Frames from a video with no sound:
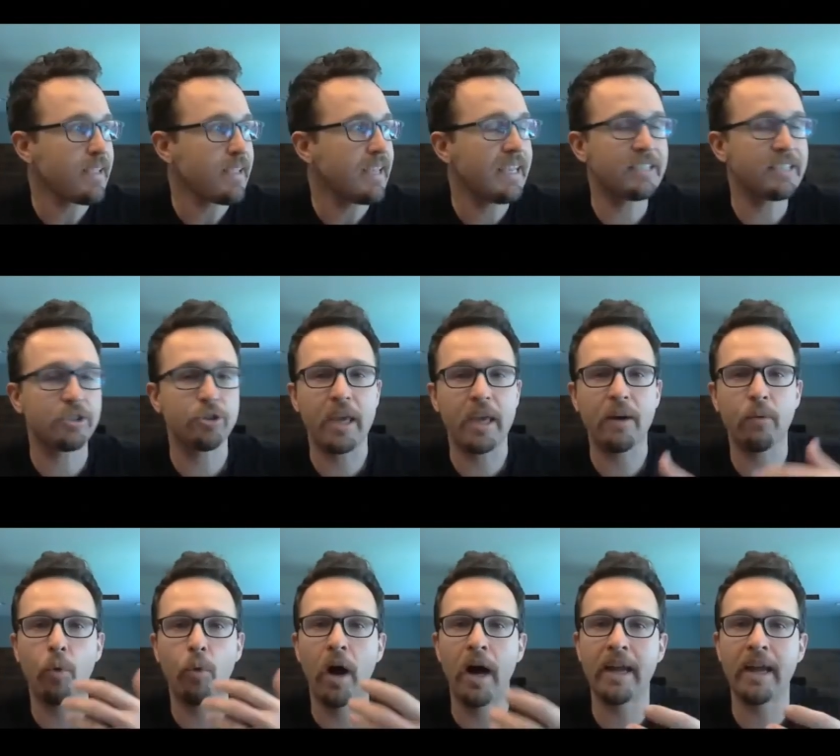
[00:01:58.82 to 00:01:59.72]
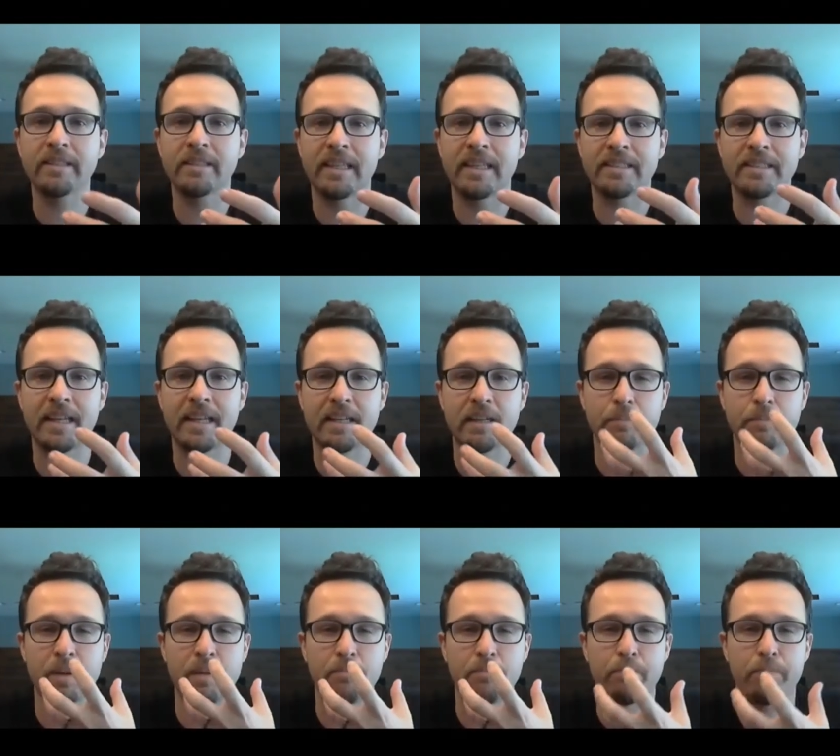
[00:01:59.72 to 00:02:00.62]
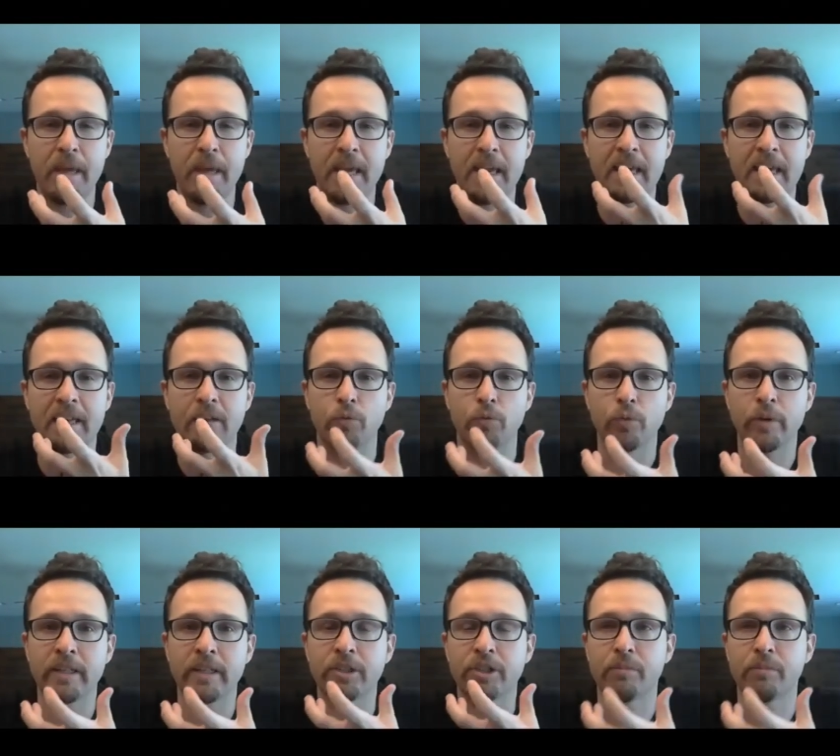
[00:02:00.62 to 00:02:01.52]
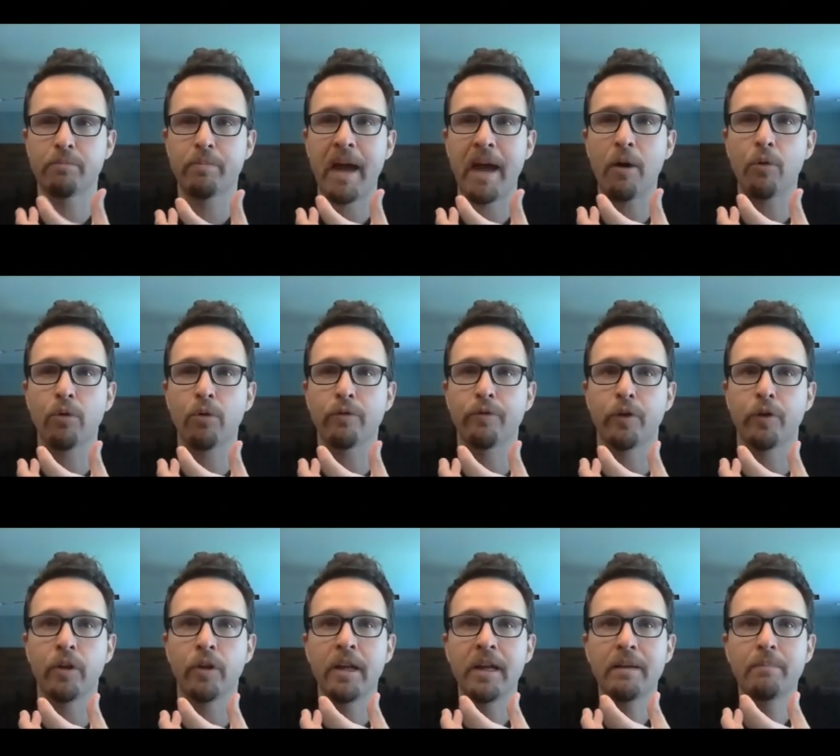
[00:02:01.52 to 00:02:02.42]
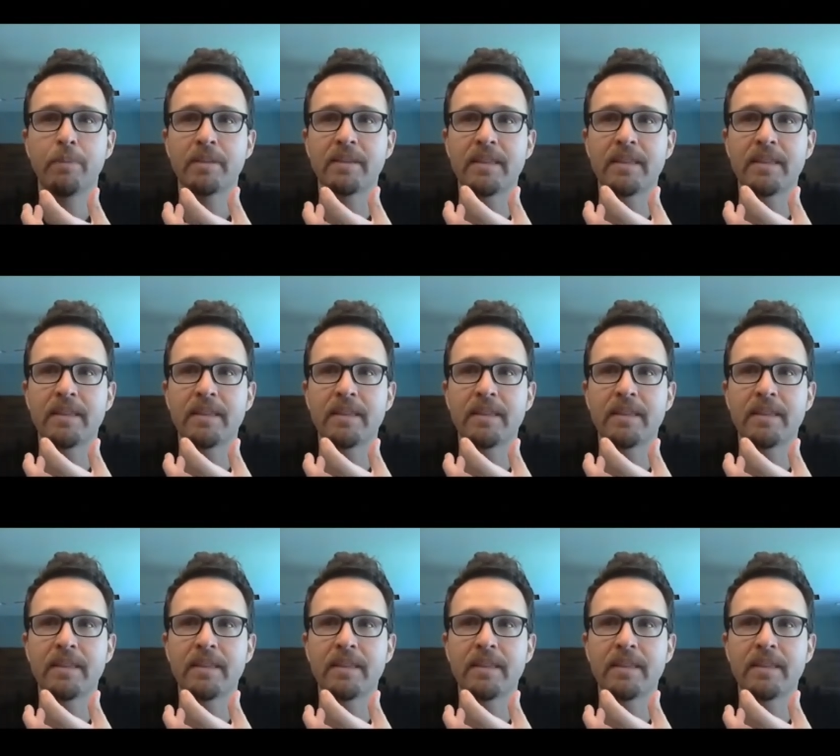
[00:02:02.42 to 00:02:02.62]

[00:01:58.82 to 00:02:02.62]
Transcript: is you get wines that tend to be big and rich and powerful, but